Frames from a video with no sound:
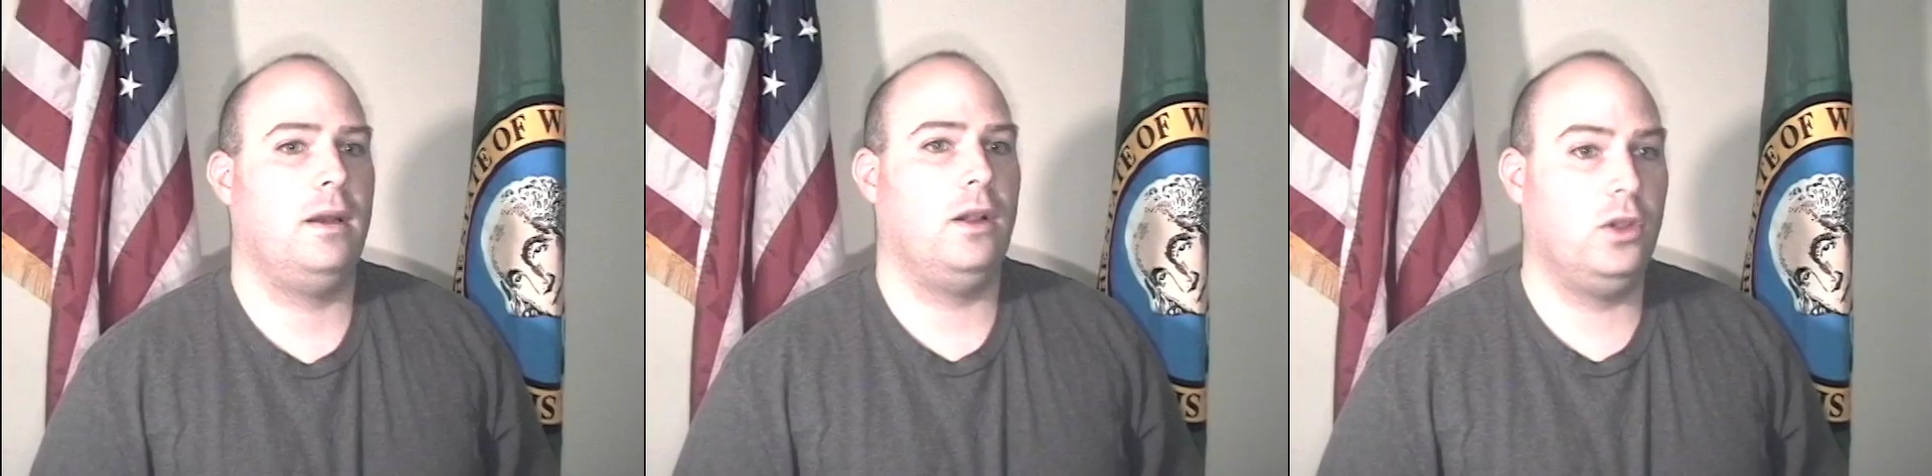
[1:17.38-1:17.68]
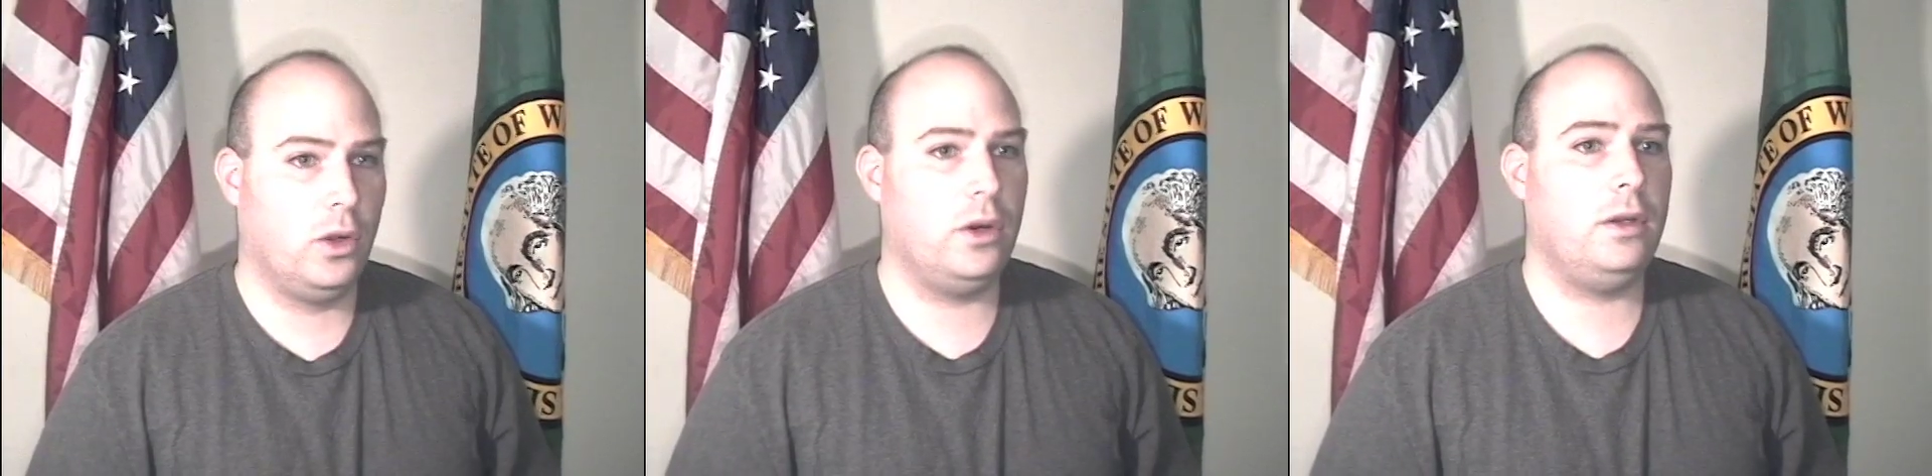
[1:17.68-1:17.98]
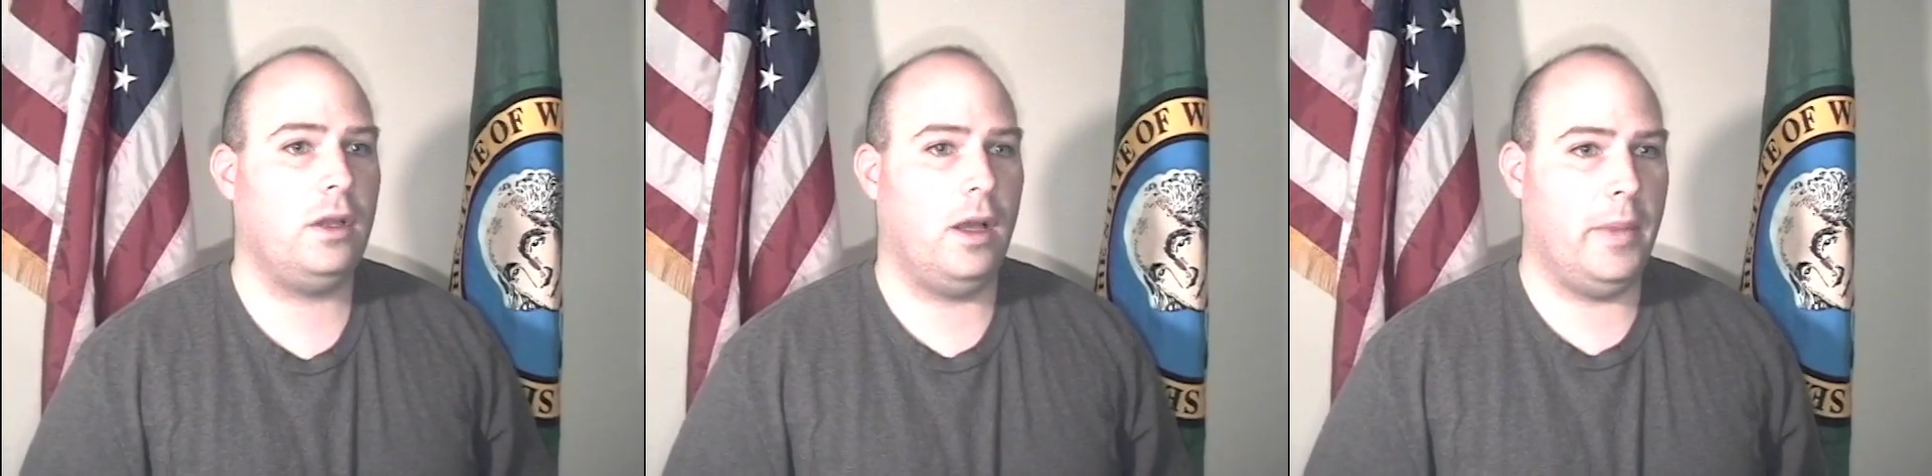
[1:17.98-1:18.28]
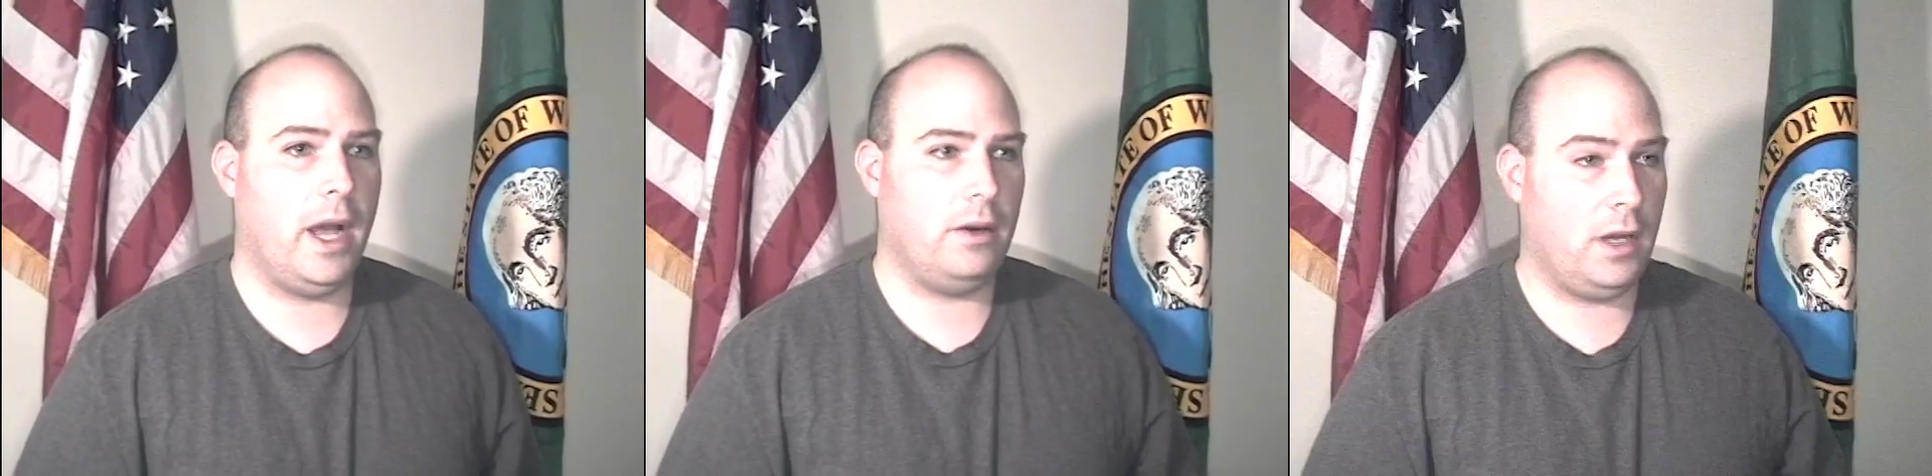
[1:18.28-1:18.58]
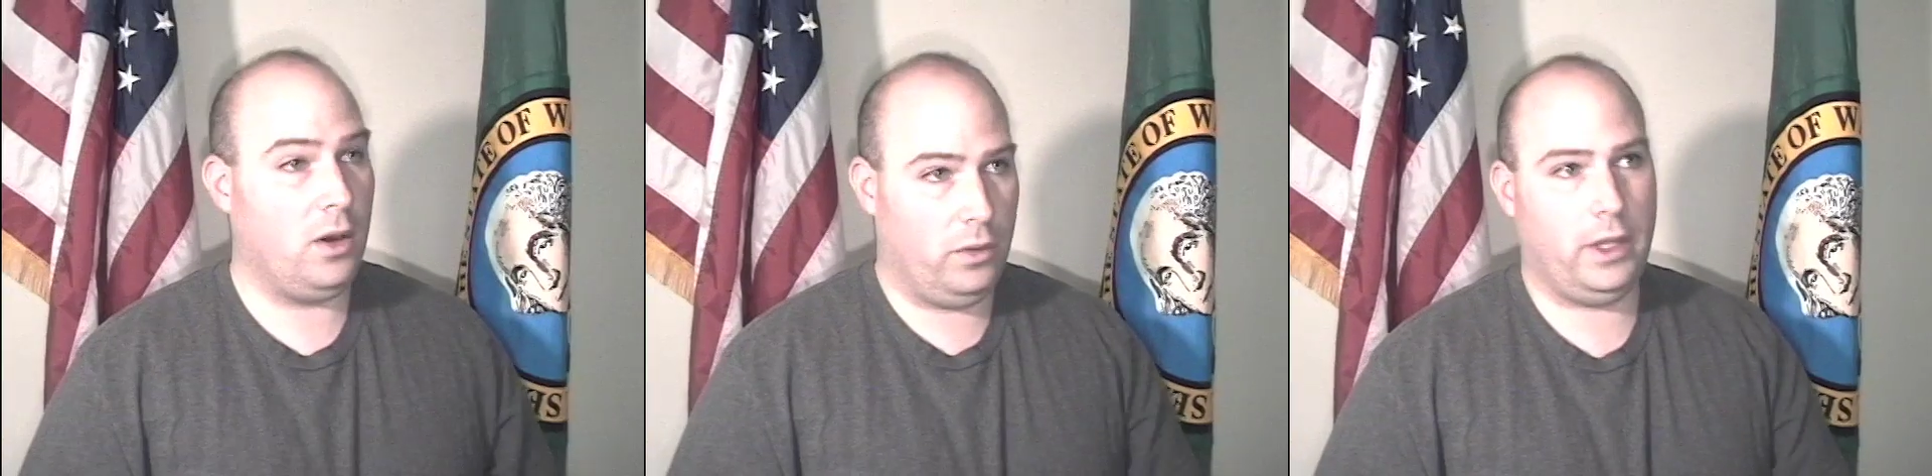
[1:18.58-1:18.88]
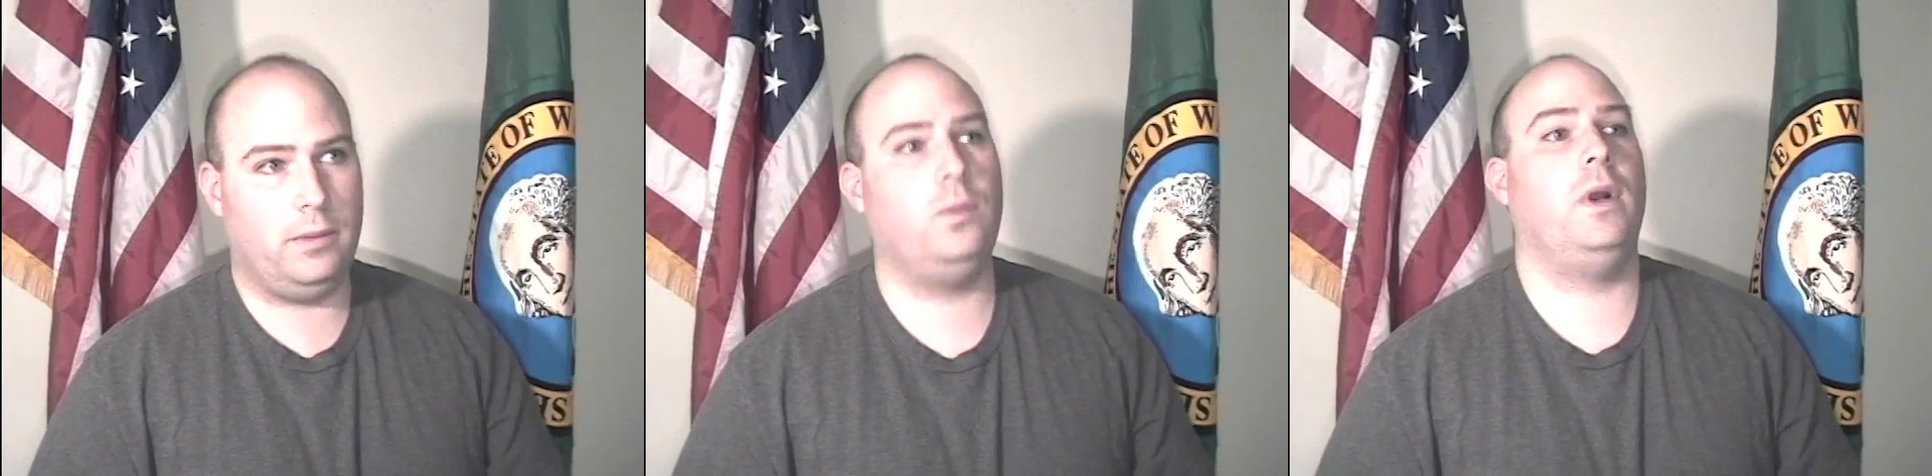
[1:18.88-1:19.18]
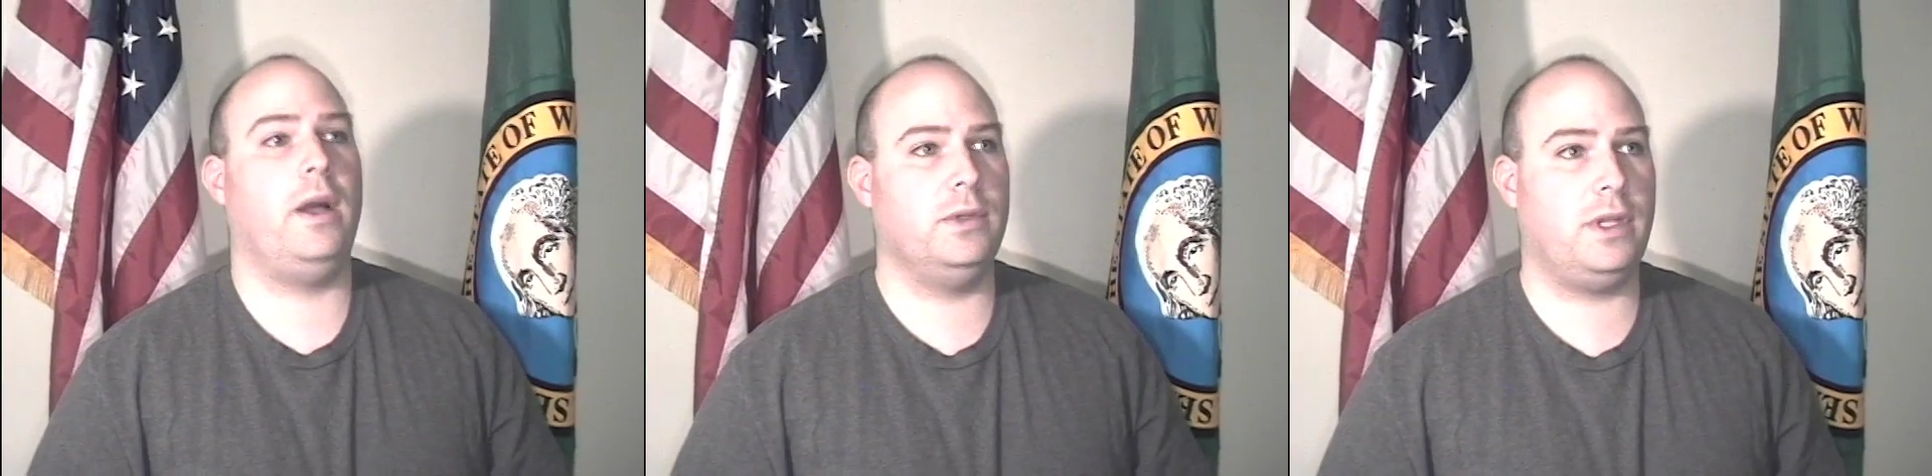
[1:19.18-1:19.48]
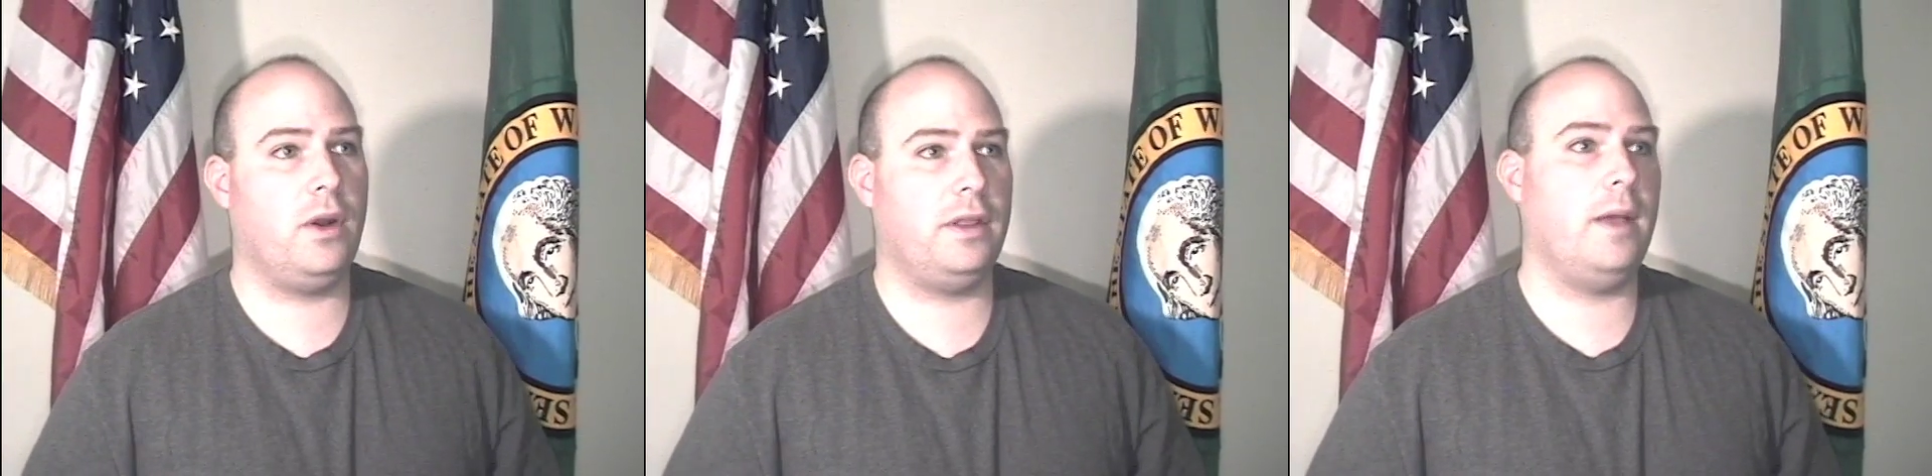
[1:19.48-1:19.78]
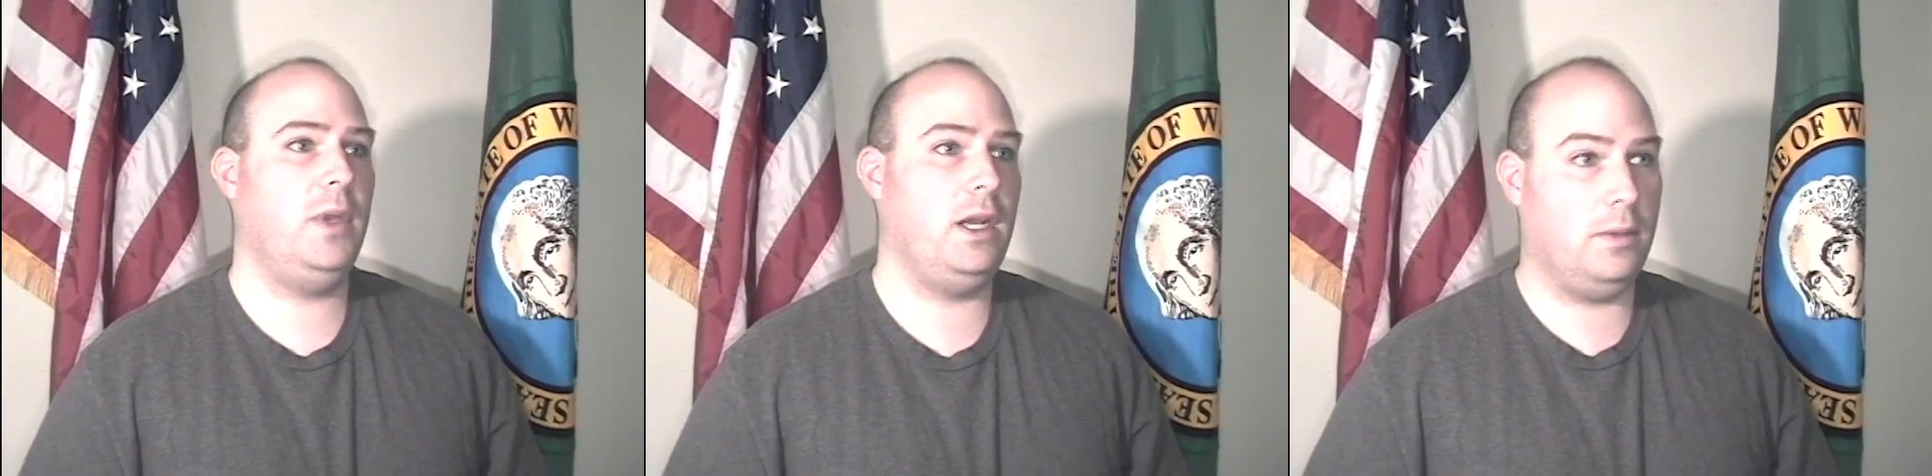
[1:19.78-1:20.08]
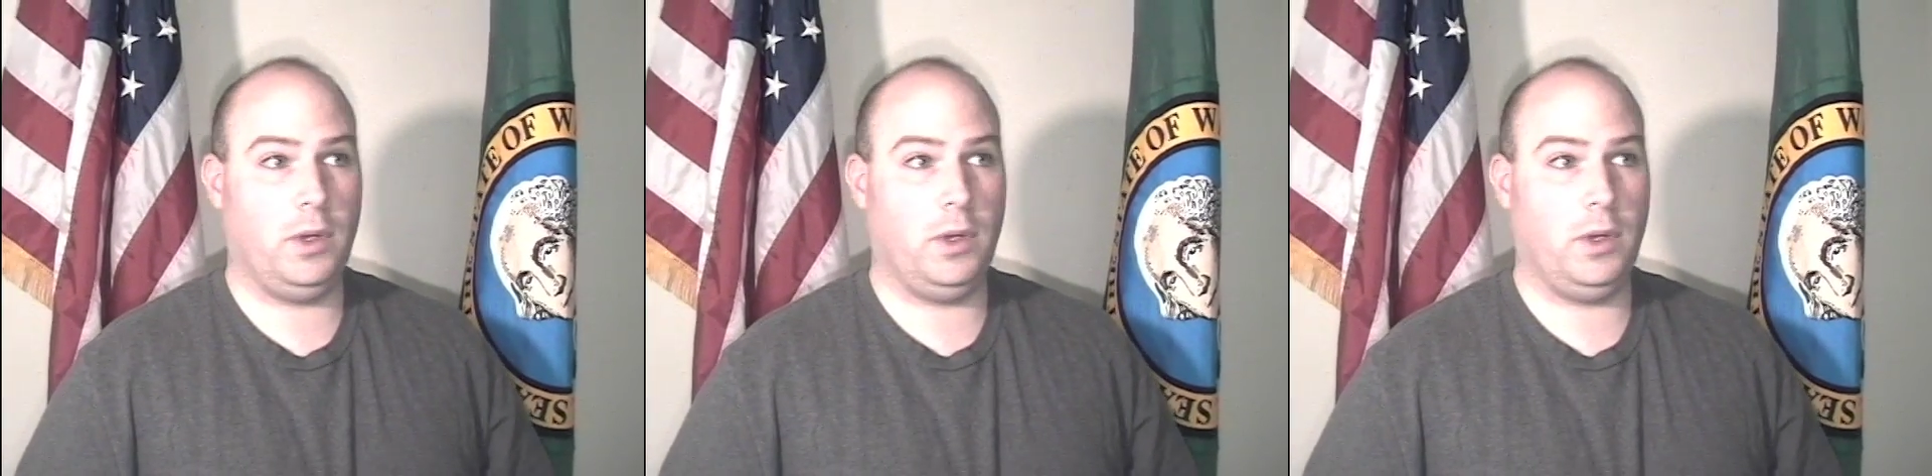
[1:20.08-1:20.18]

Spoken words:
learned about, not only when I was there at that meeting,